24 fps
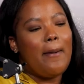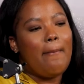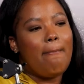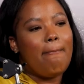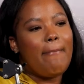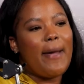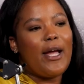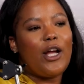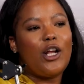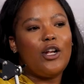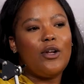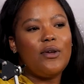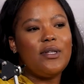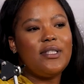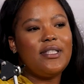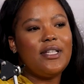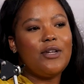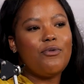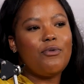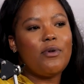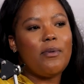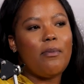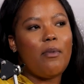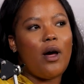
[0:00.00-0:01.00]
My
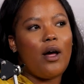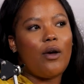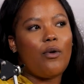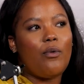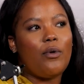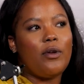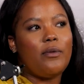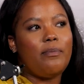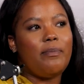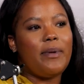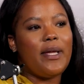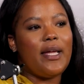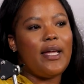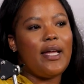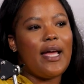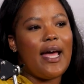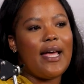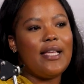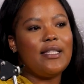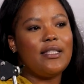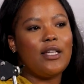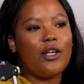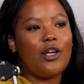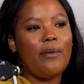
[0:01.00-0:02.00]
closing remark would be,
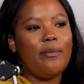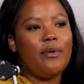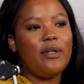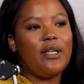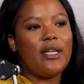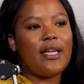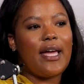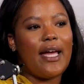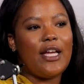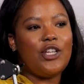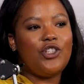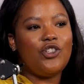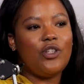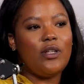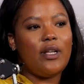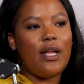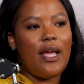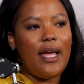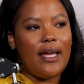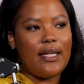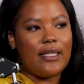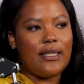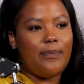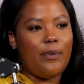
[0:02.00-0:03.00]
as a communication
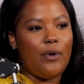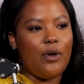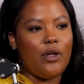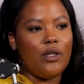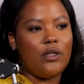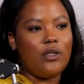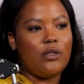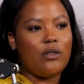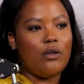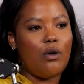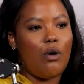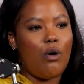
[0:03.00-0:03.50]
expert,